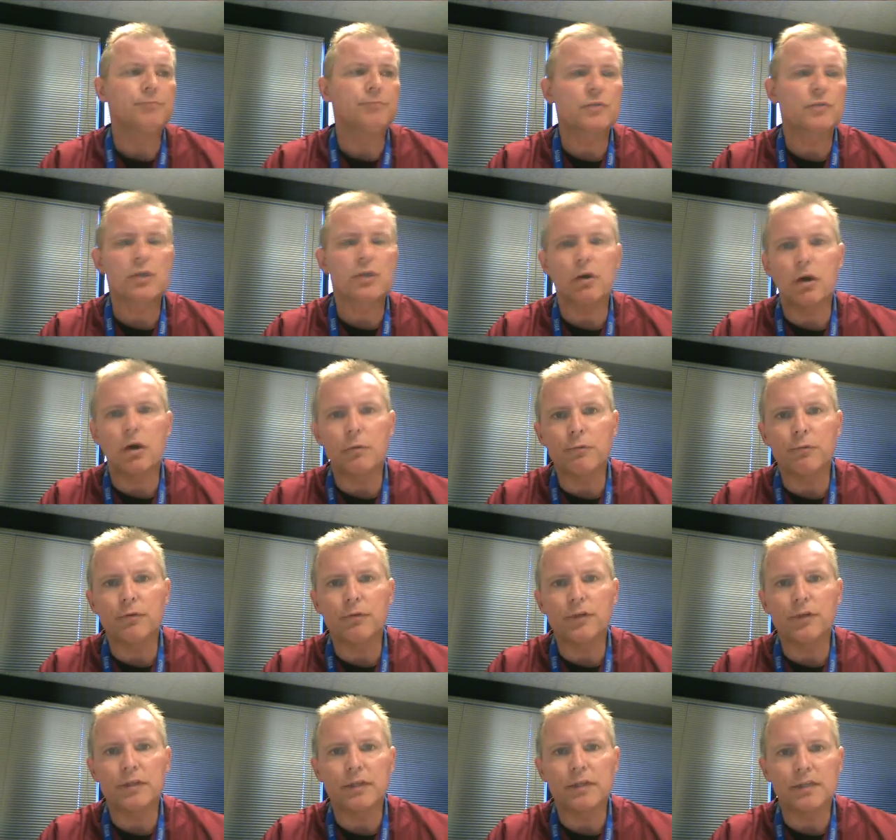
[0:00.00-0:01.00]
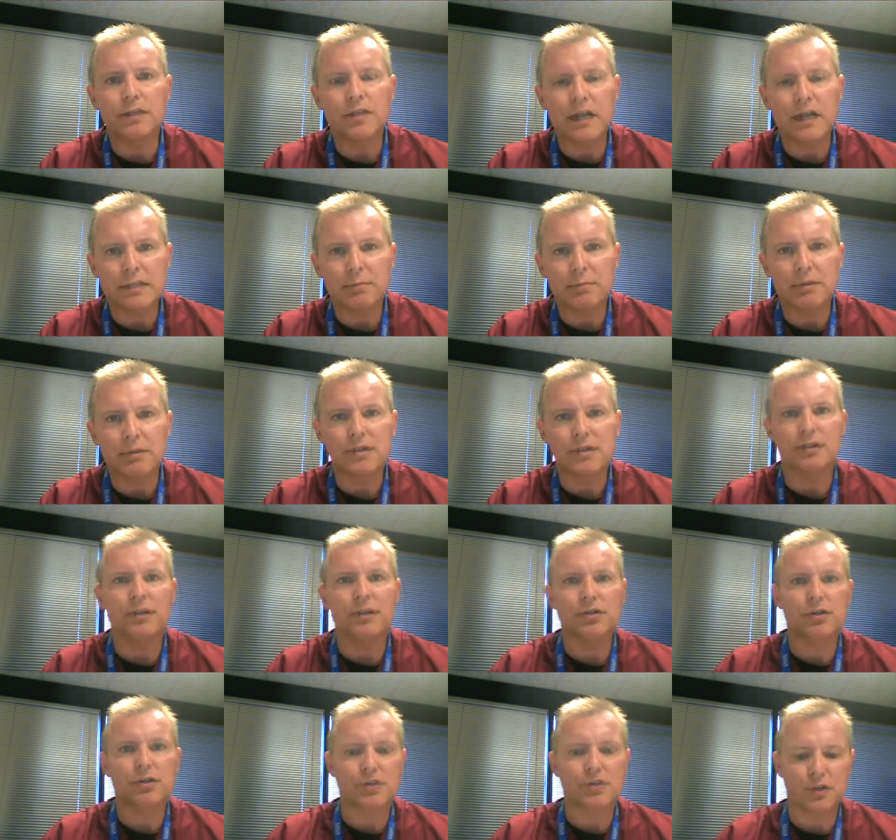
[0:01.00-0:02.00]
So hopefully this last
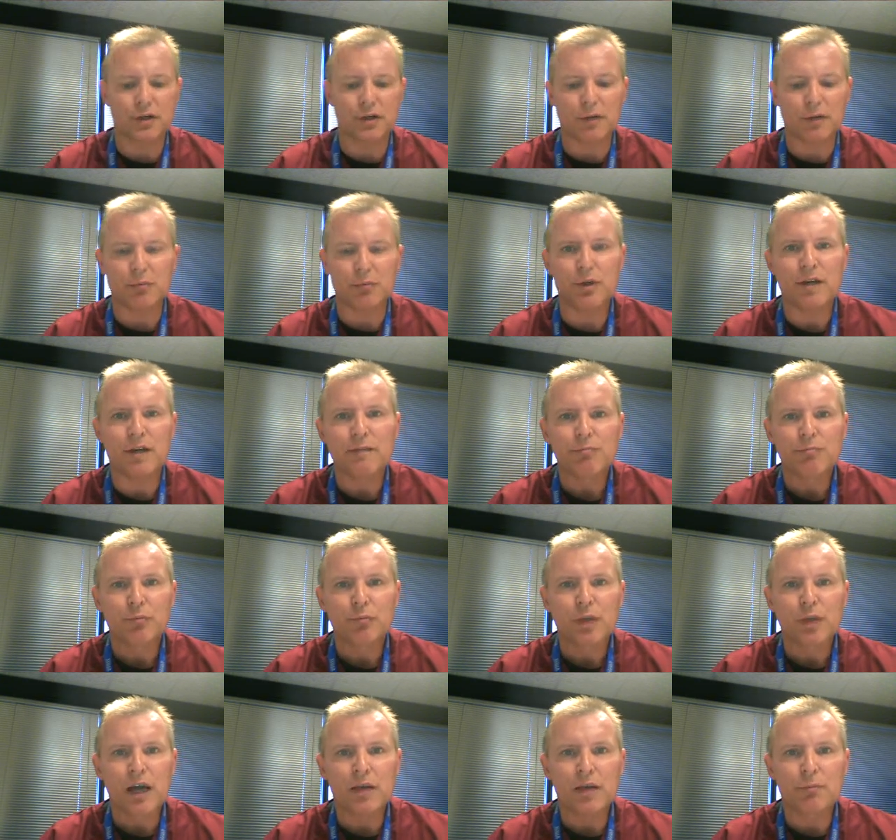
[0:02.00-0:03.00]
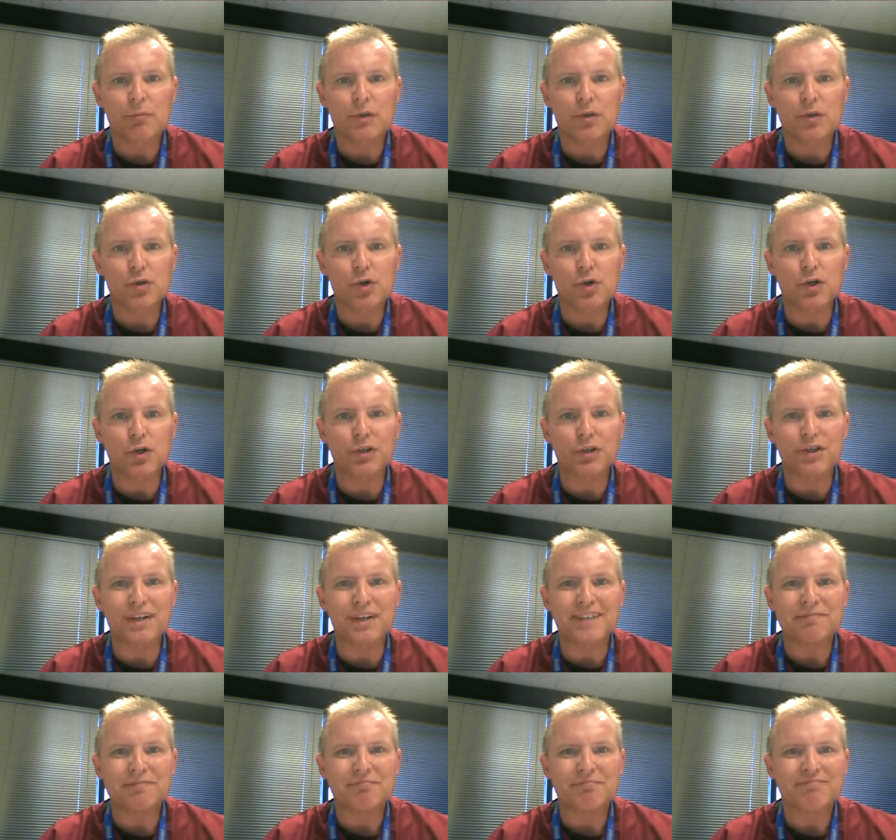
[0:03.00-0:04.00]
presentation is going to be a bit
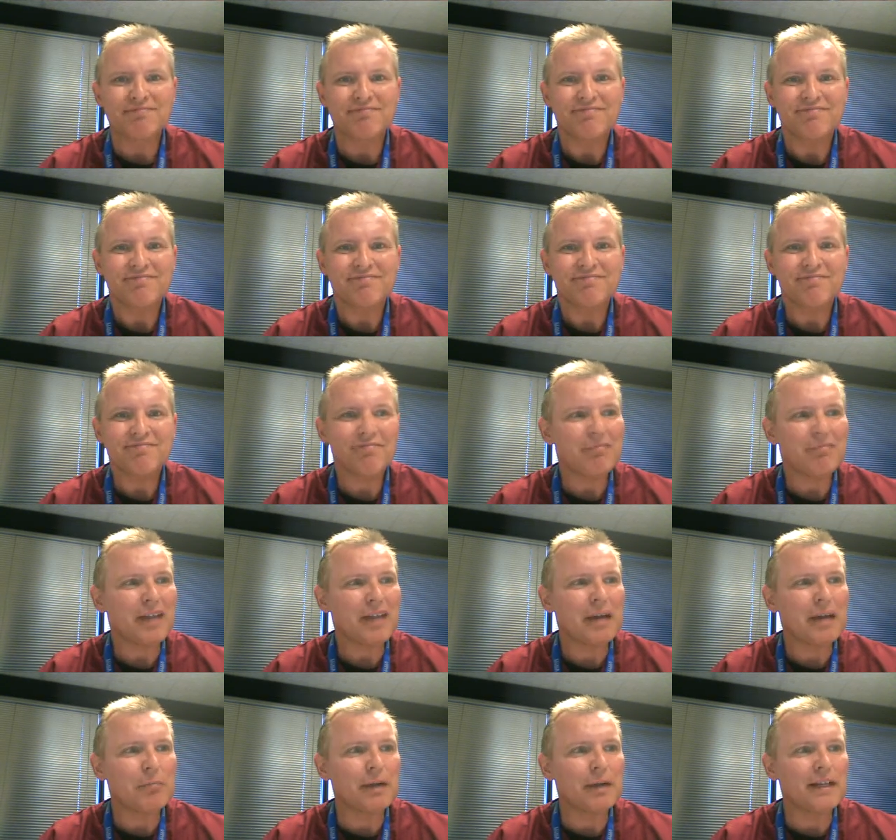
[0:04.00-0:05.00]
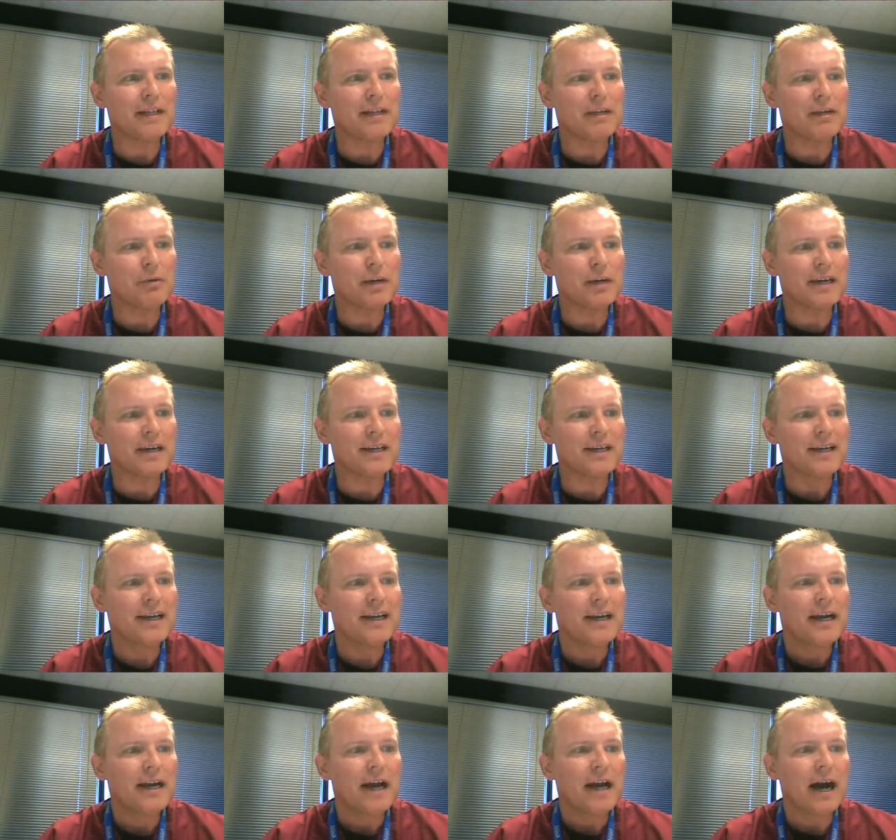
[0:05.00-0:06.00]
shorter. But anyway,
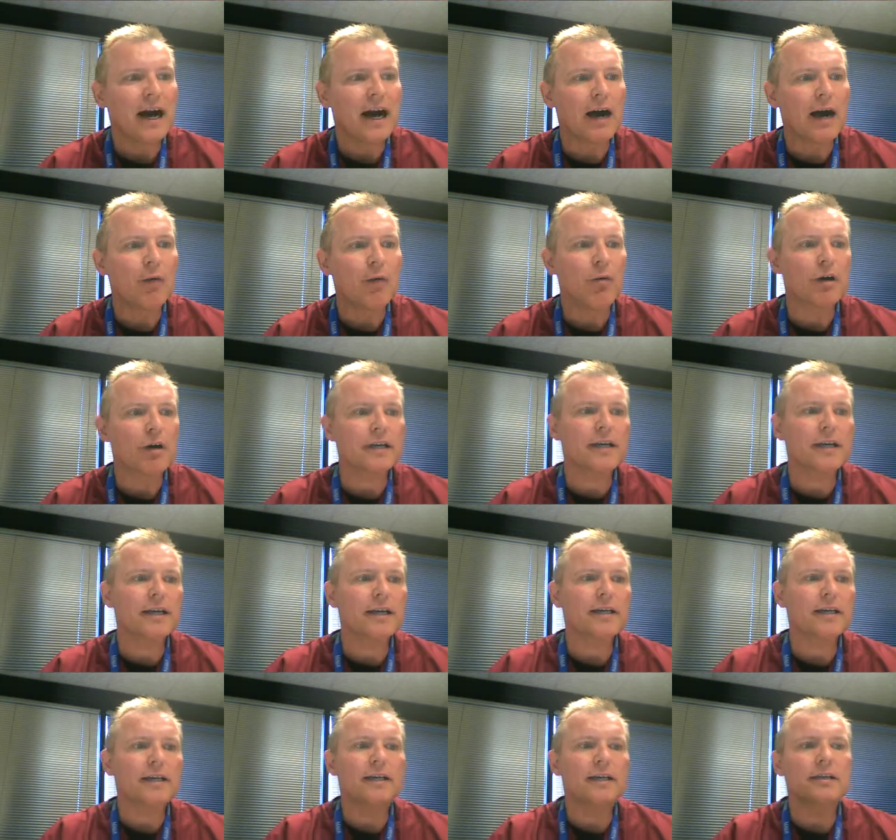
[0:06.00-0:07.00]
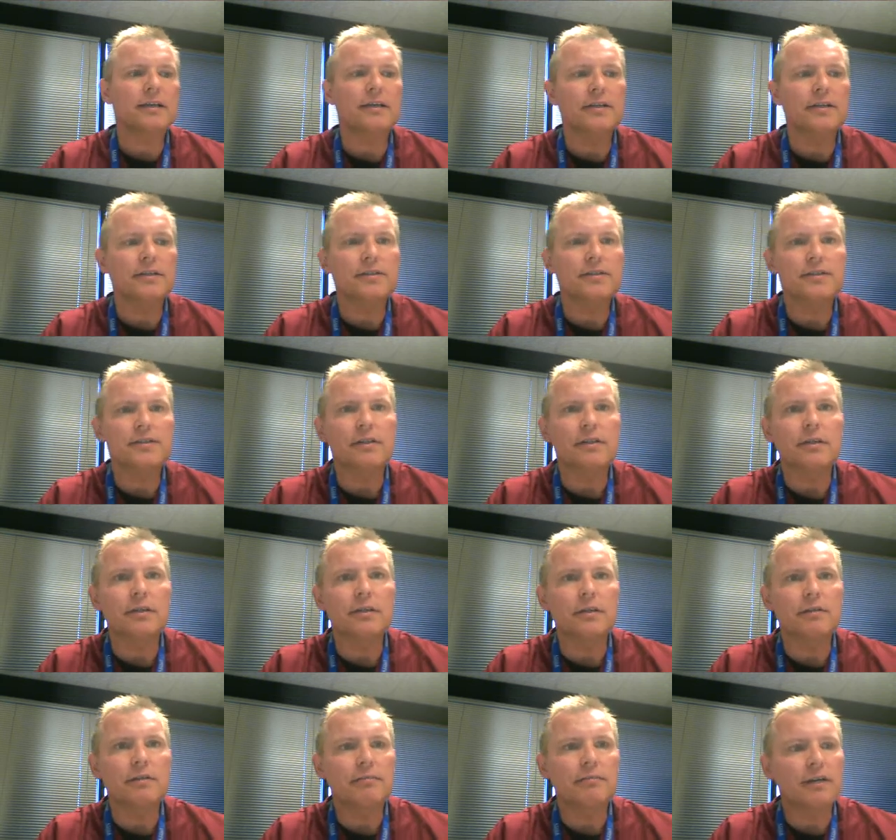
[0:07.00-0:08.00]
walking is
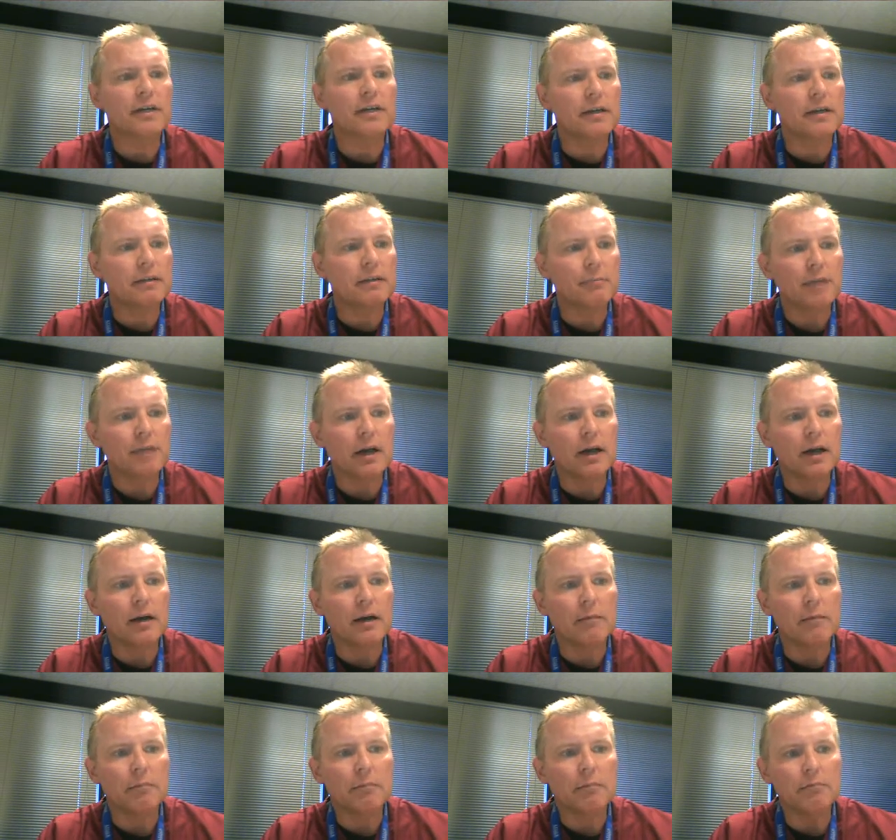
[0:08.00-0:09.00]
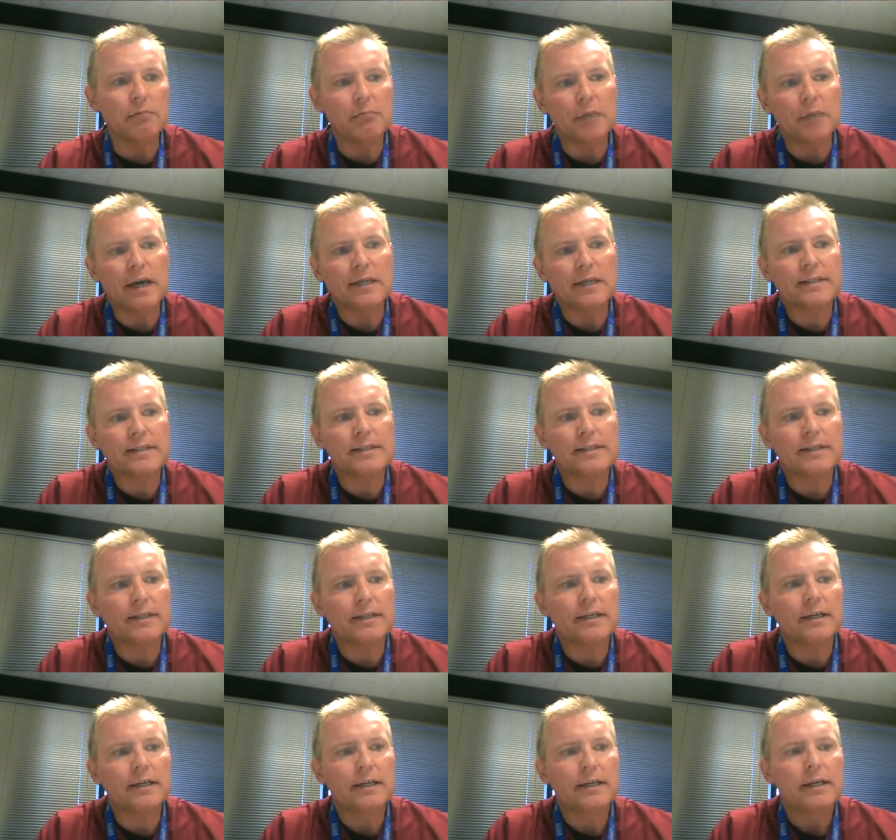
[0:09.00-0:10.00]
a very
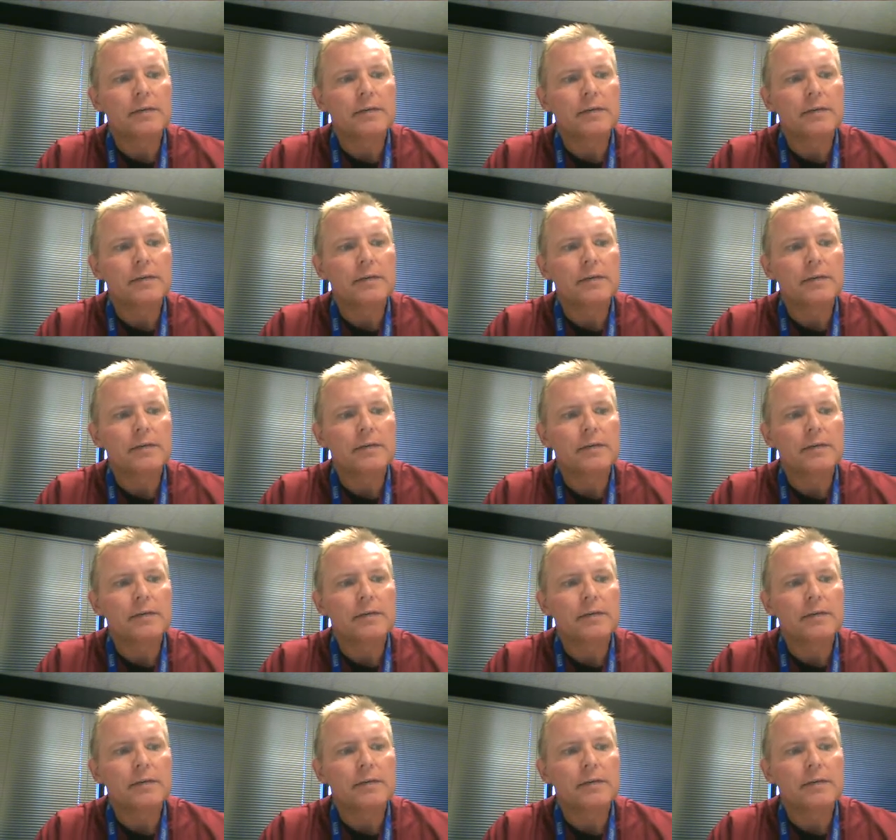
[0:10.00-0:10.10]
basic